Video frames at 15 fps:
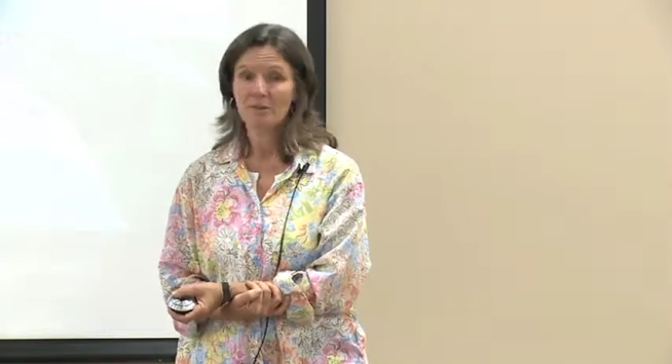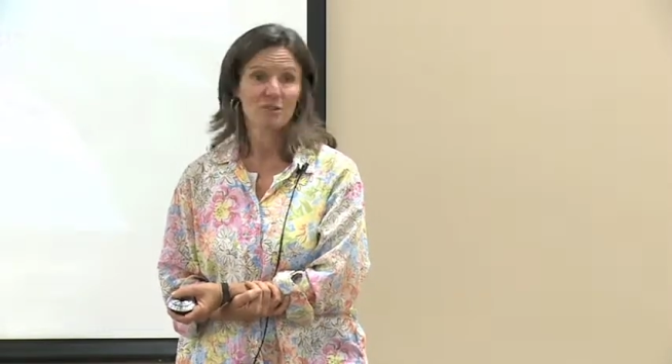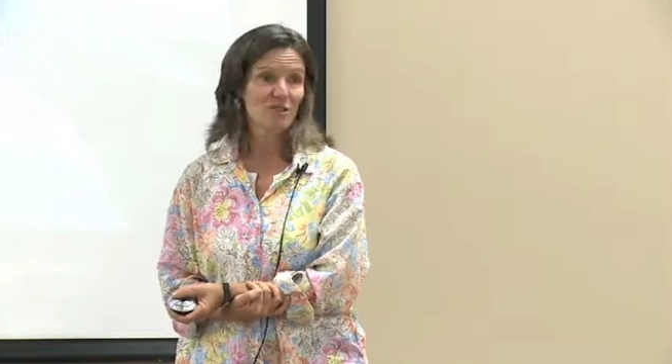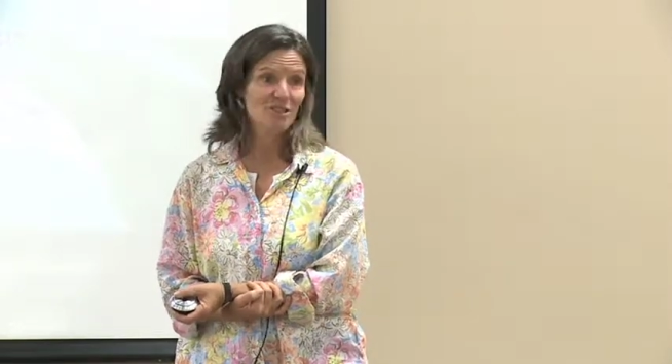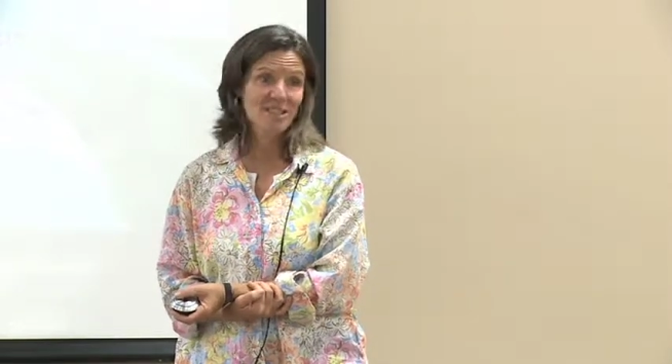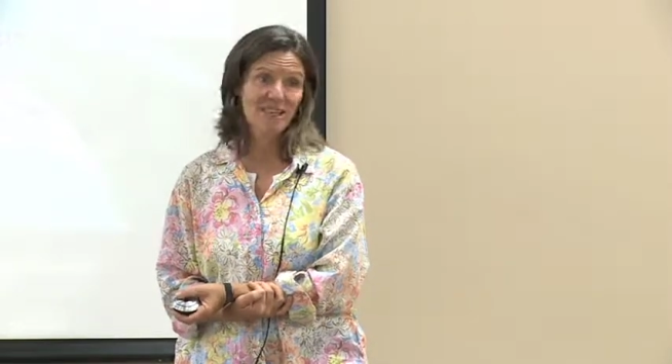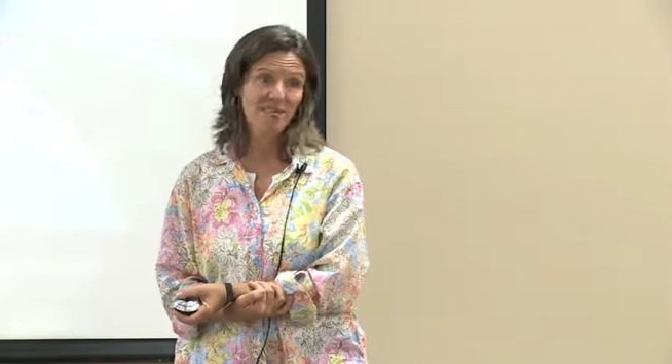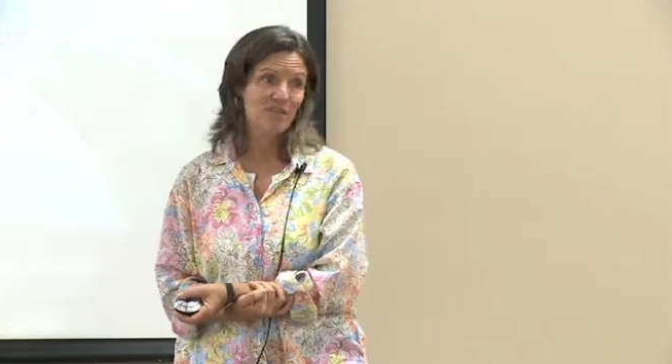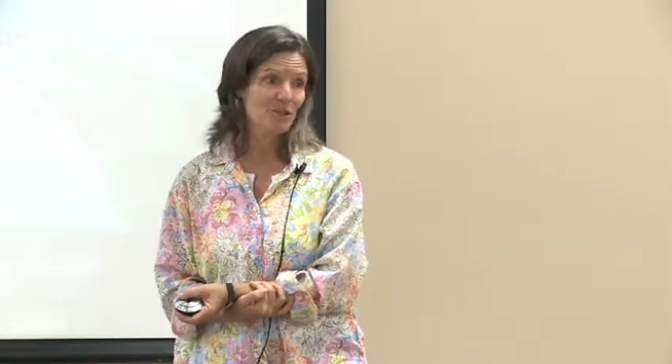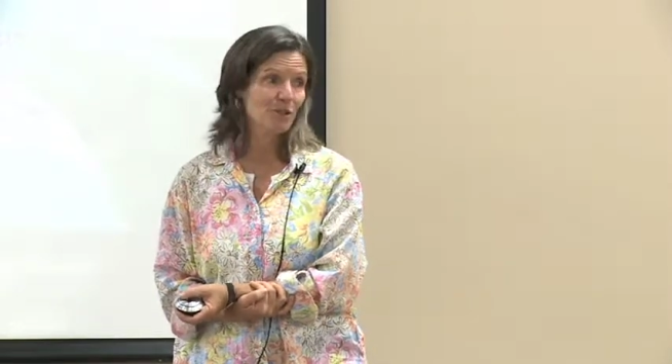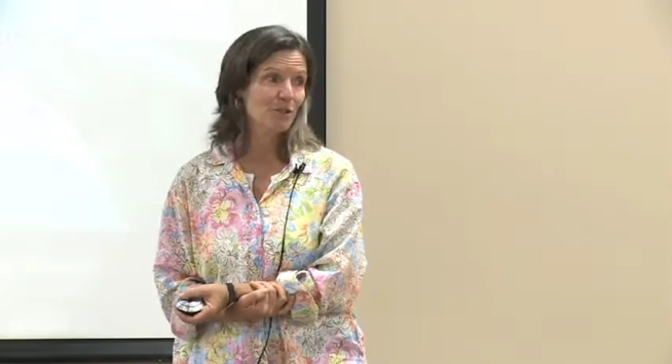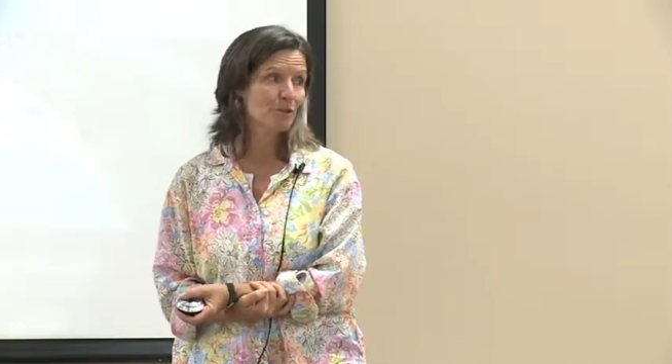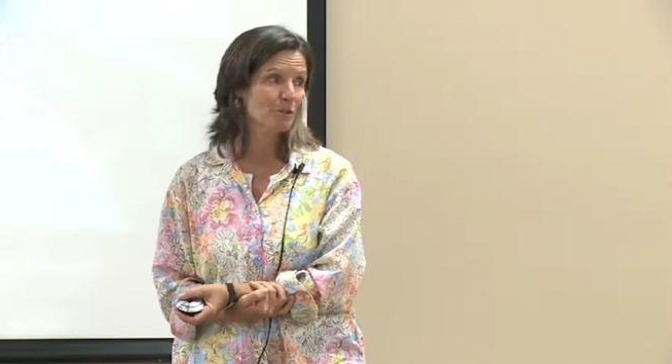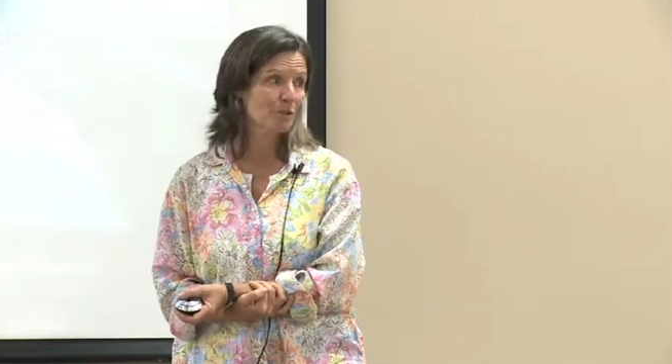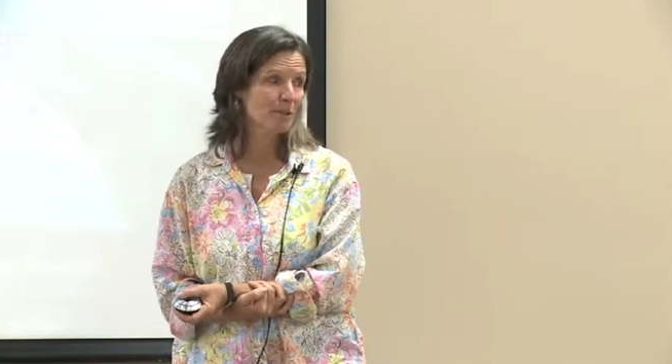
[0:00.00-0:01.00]
And you just have to do
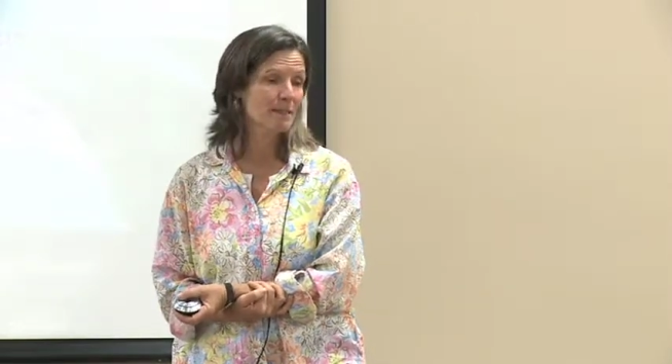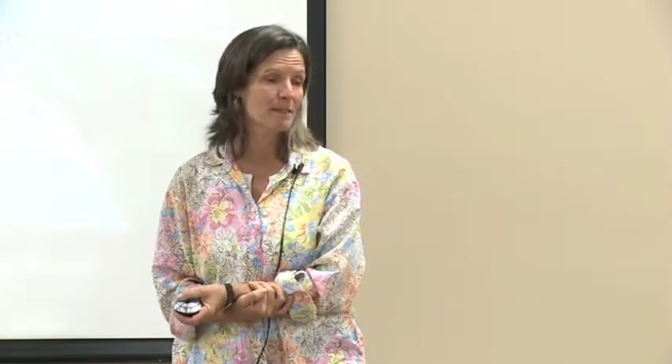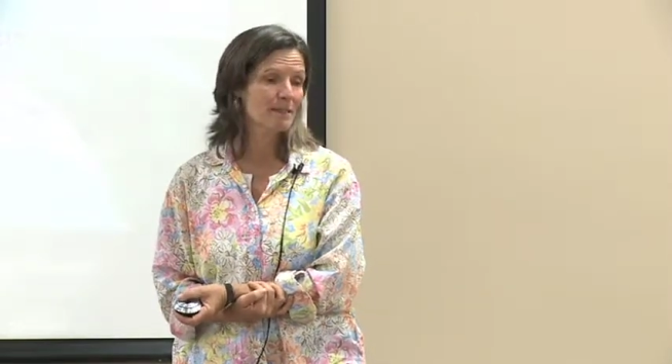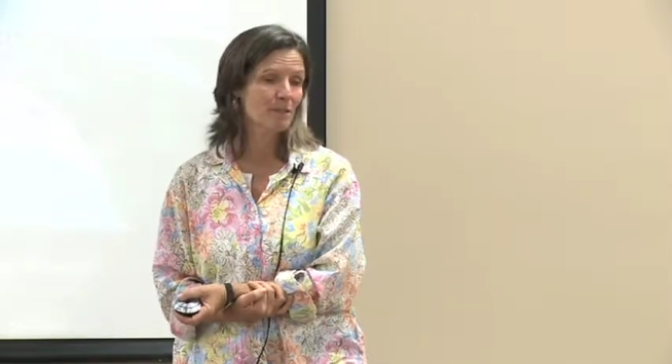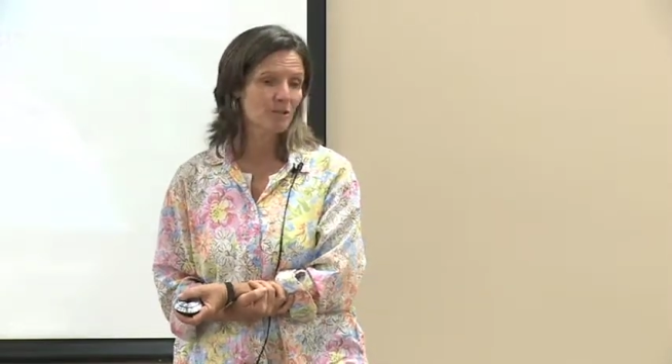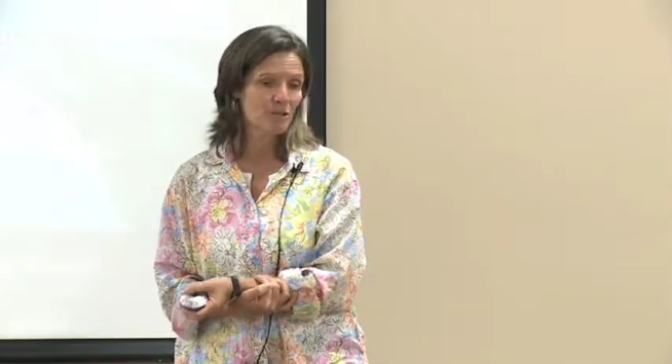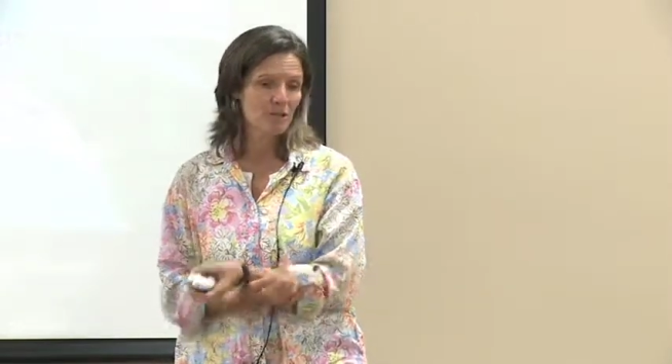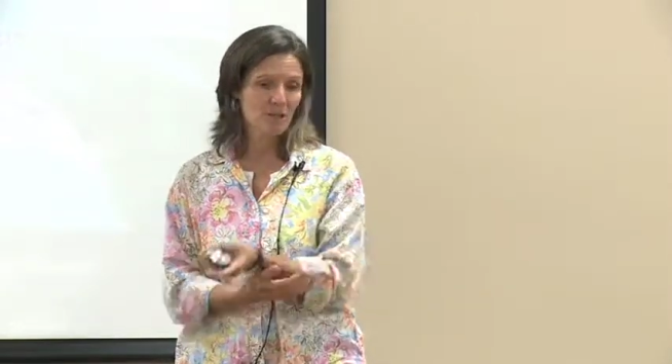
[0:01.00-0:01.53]
a little research,